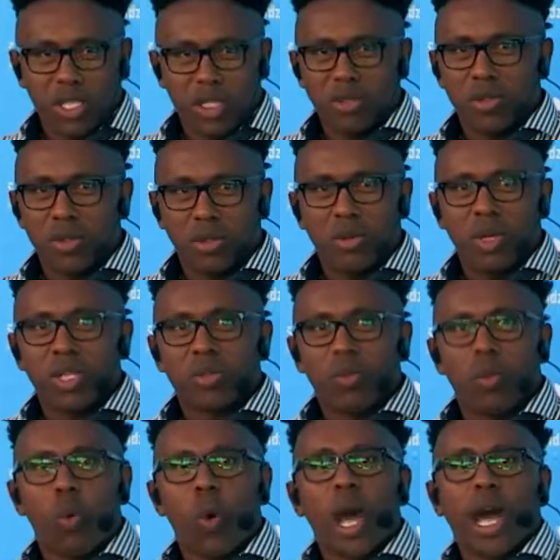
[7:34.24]
is
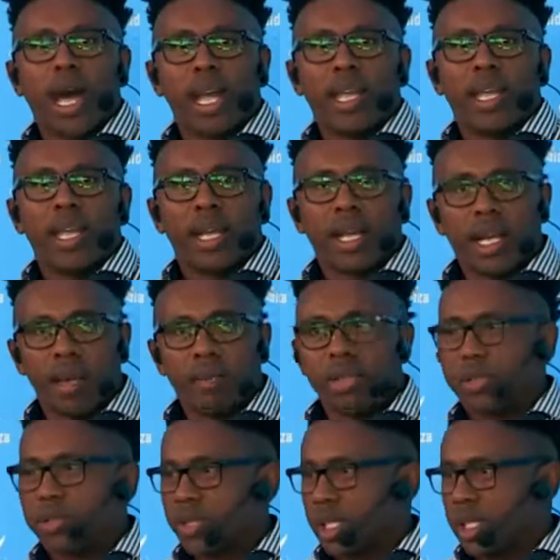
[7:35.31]
always, why
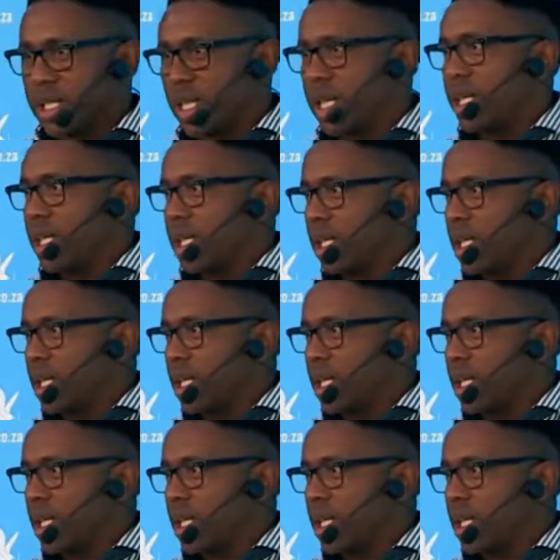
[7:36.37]
coming to Saldanha?